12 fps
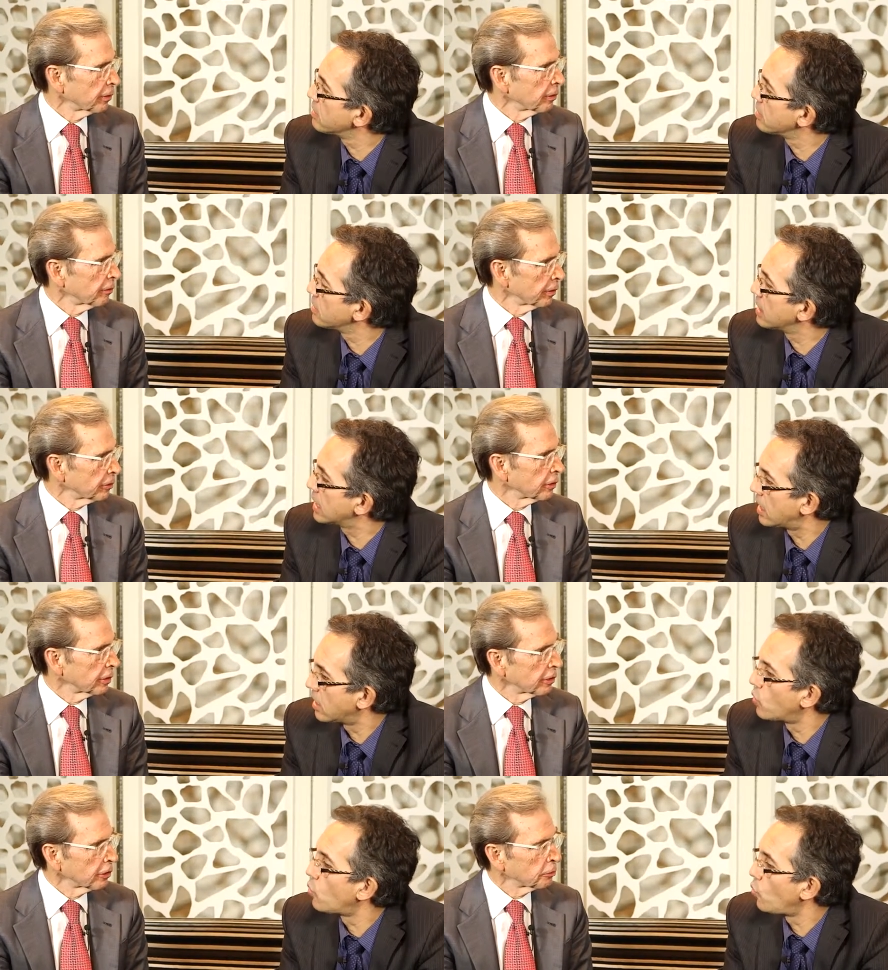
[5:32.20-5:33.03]
Speaker 1: intervention
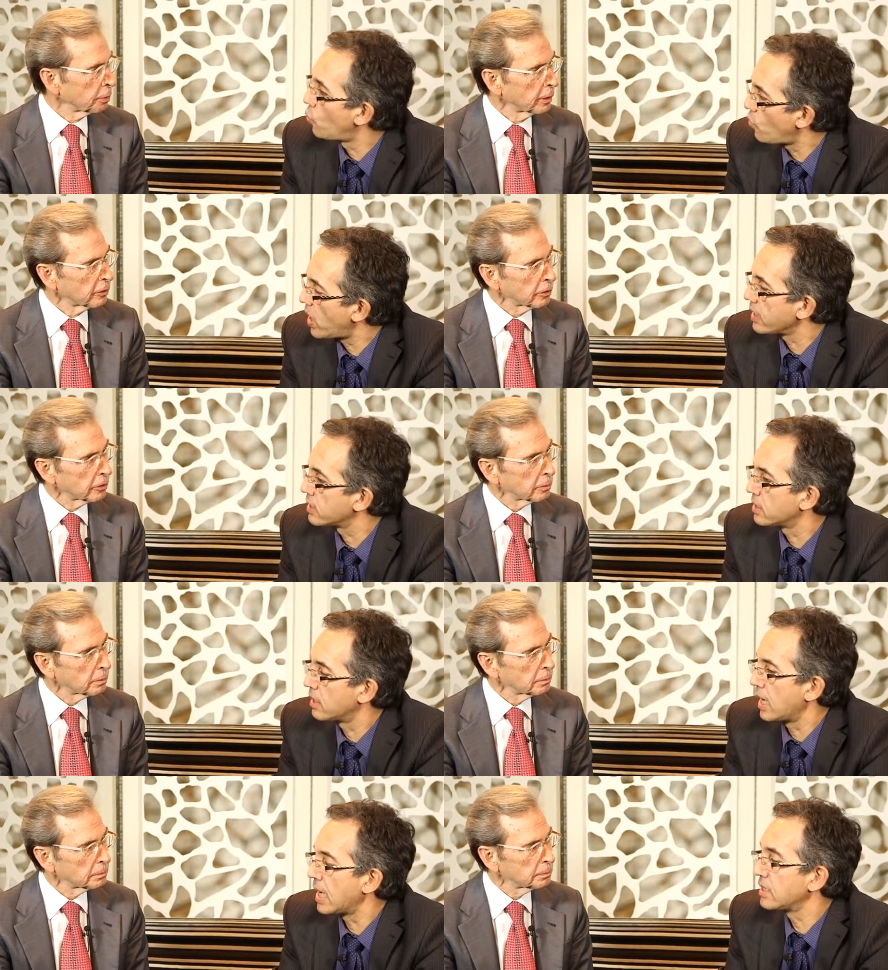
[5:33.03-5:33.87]
in
Speaker 2: those patients. Right,
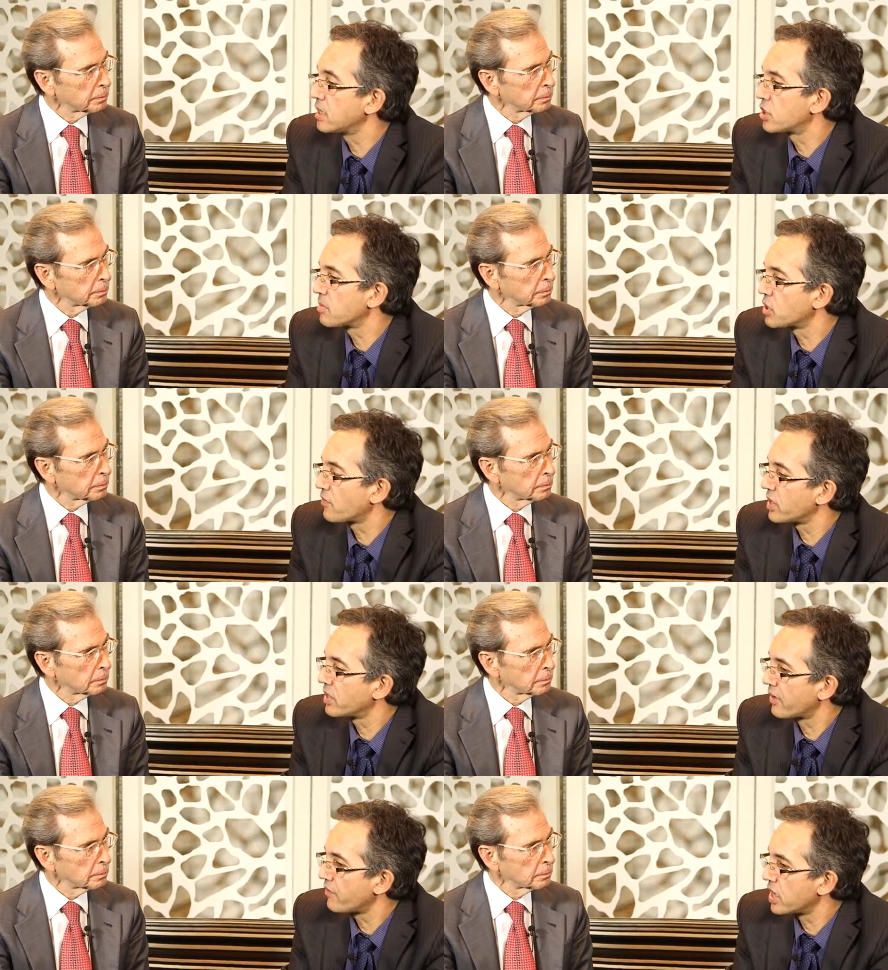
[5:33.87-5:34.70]
and in terms of
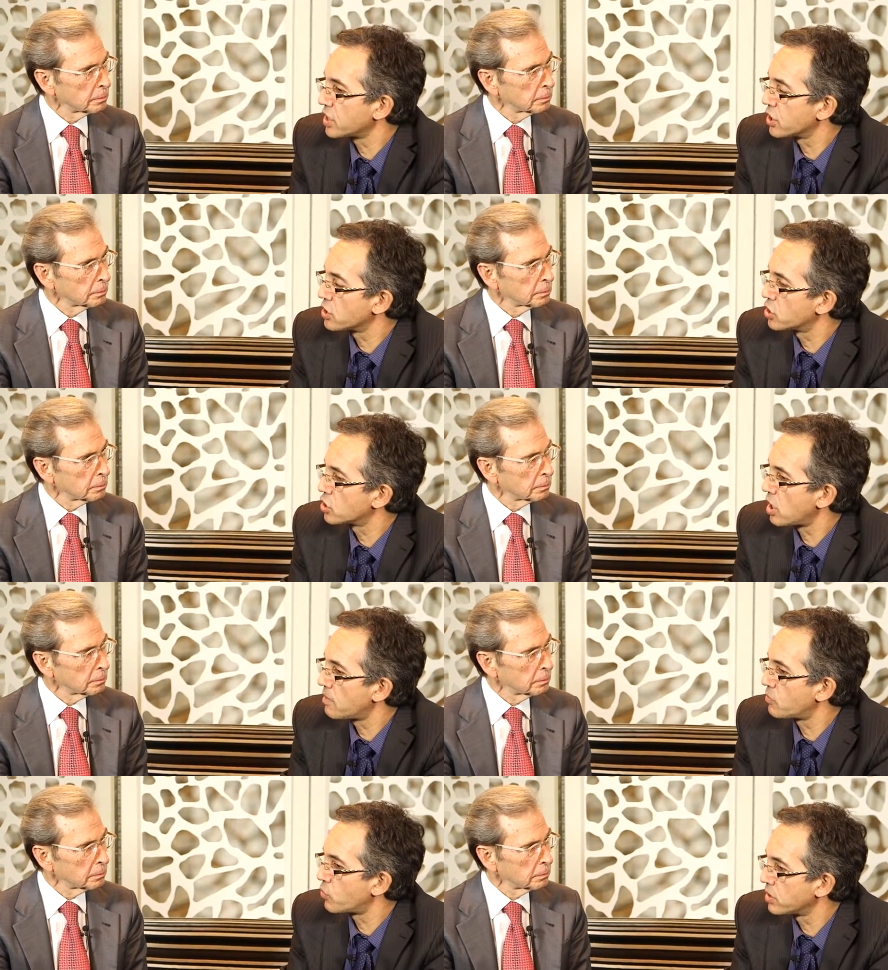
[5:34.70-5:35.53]
intervention,
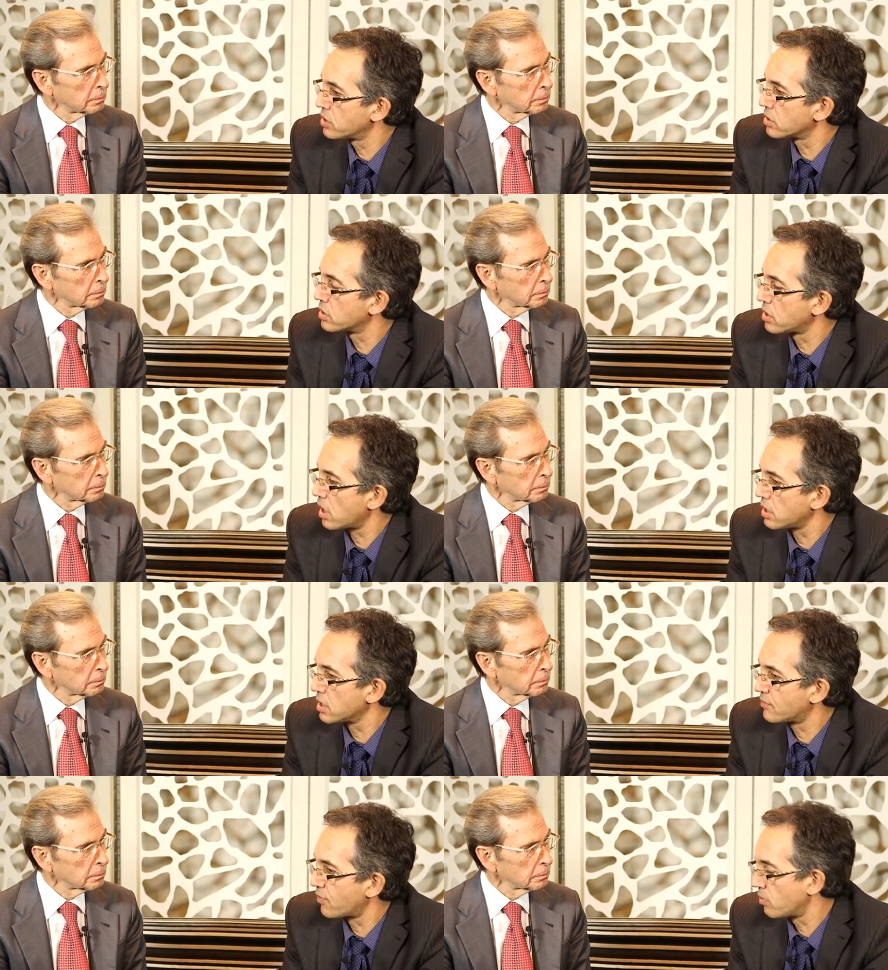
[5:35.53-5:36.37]
some recent
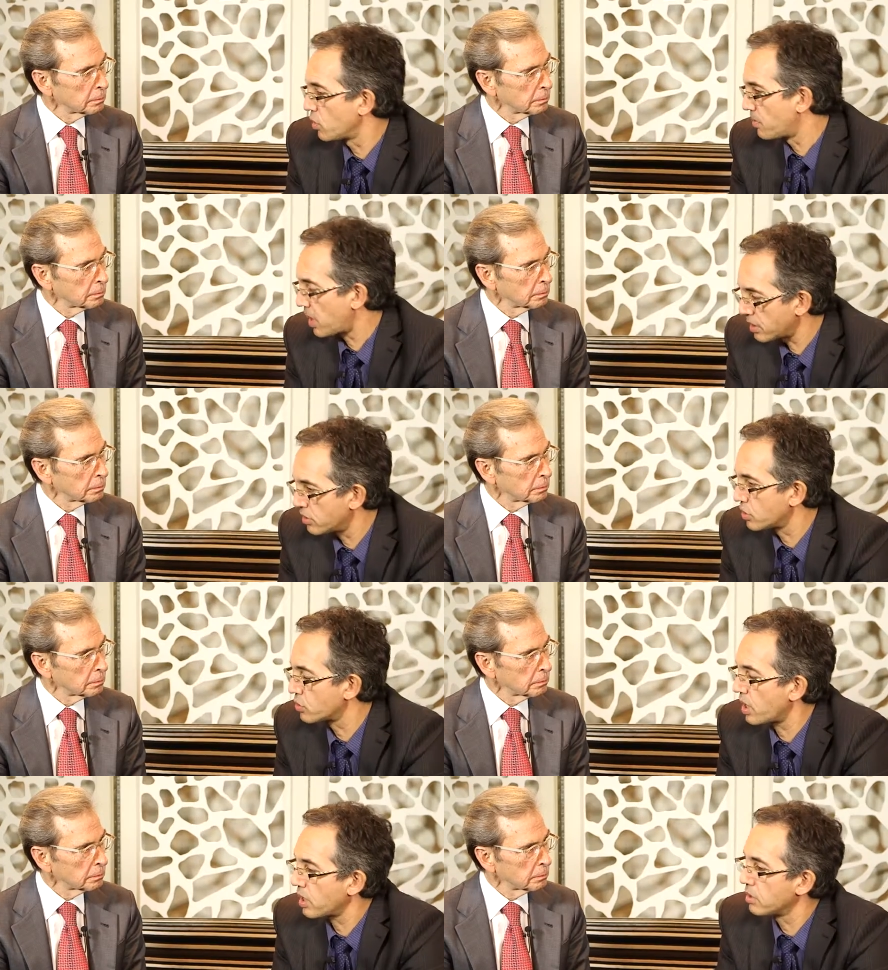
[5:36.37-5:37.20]
studies from the PARTNER
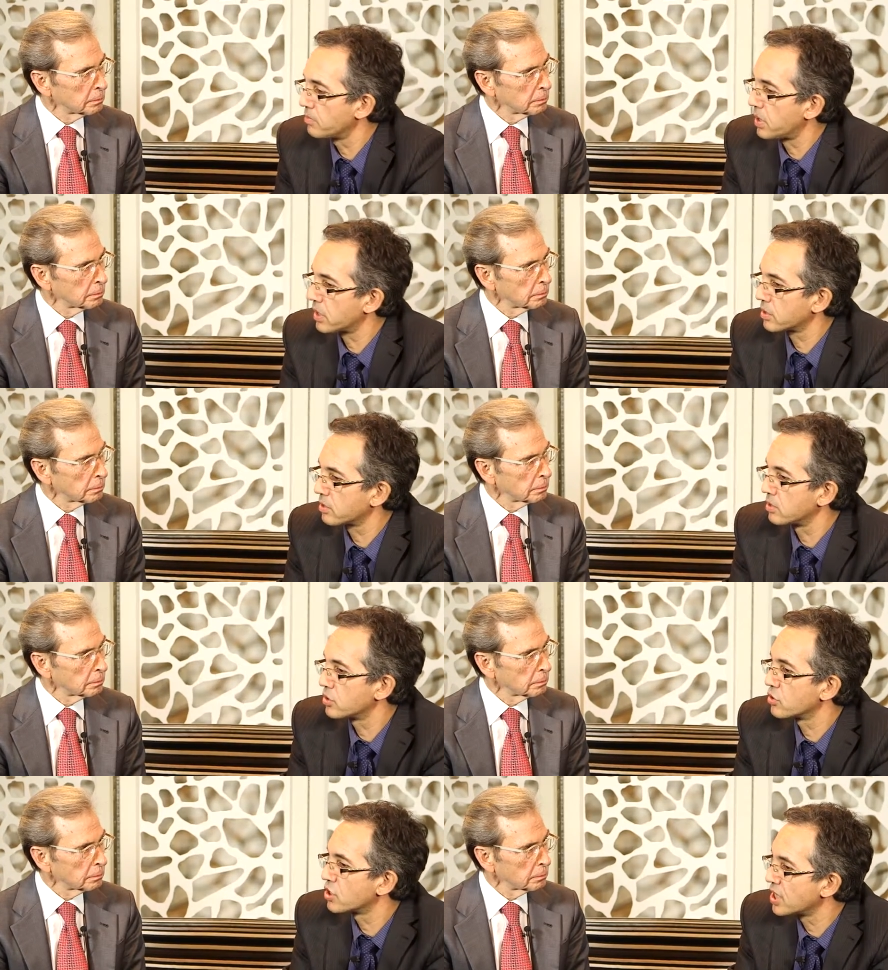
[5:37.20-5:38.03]
trial in particular
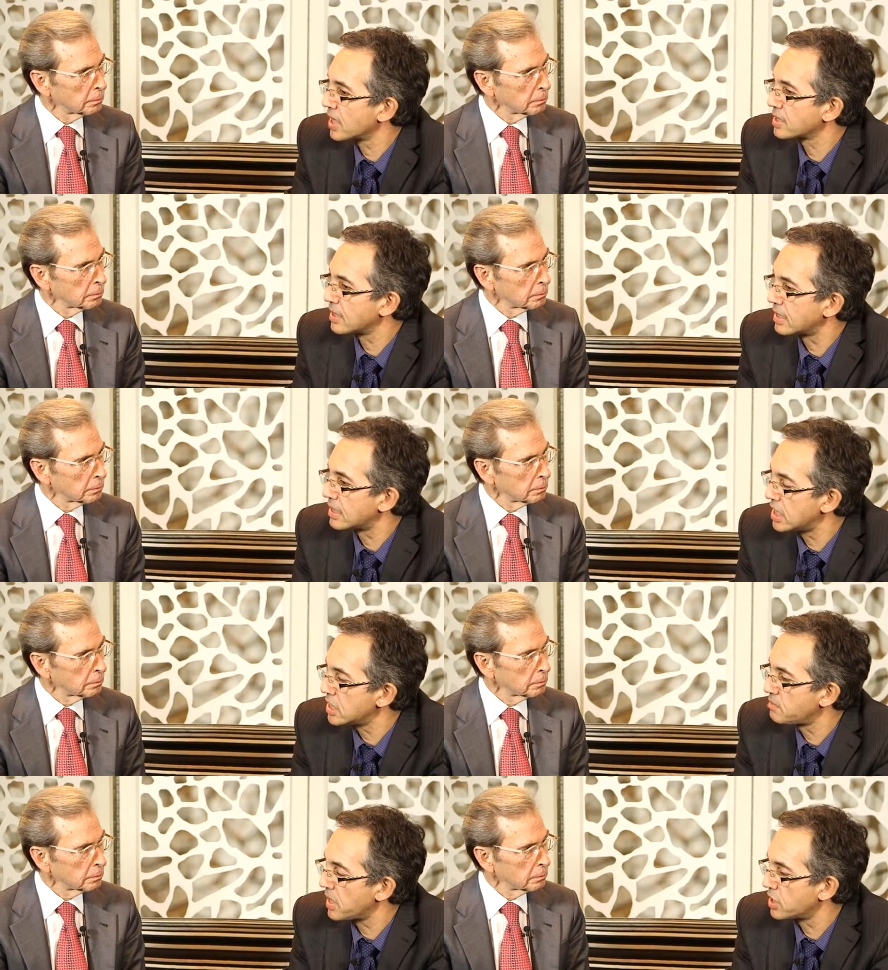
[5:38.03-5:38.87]
suggest that
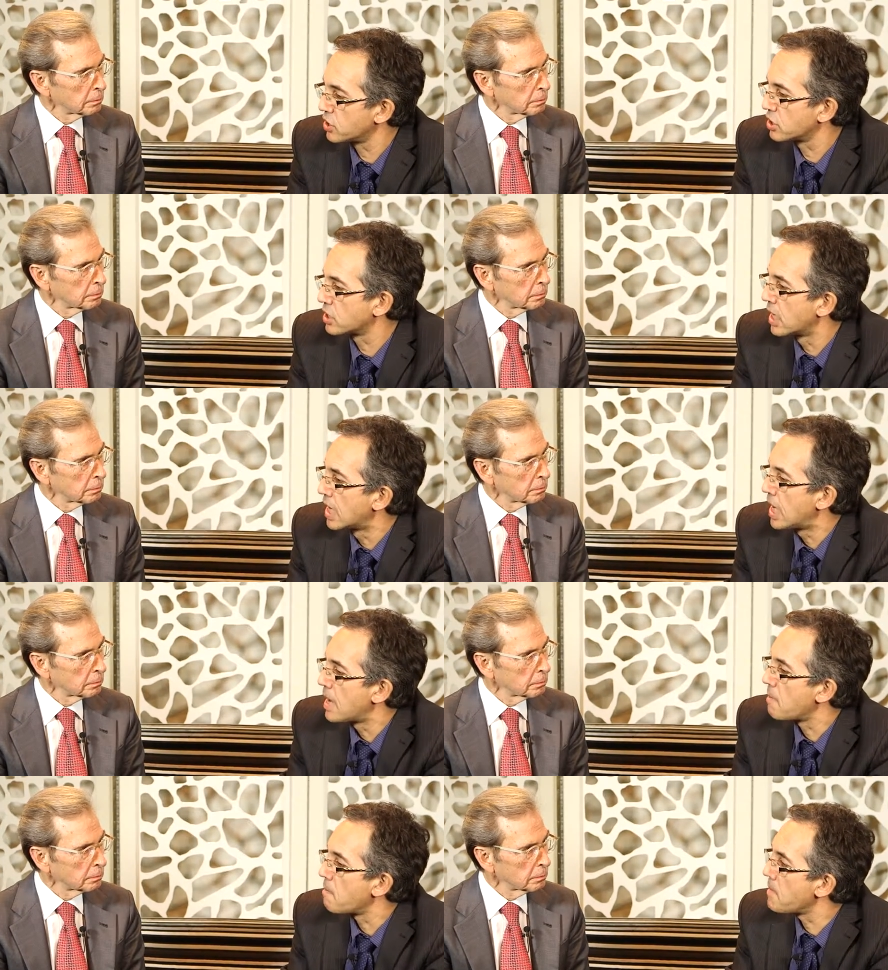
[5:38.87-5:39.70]
these patients
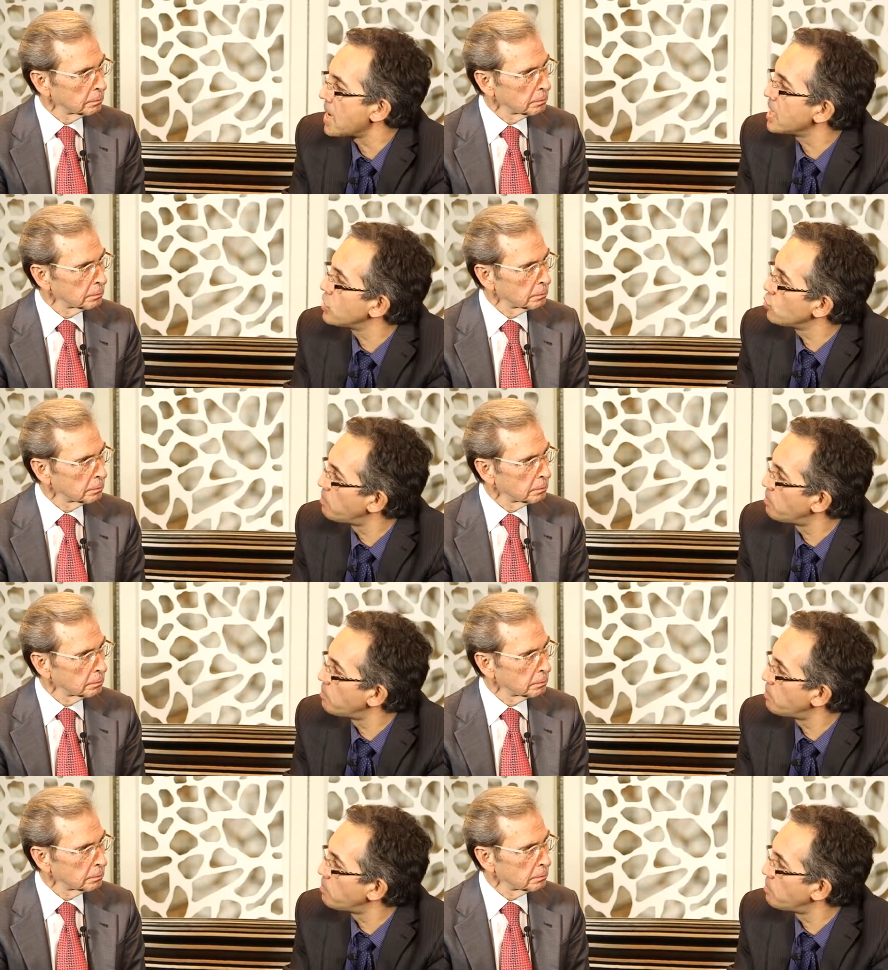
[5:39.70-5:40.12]
may do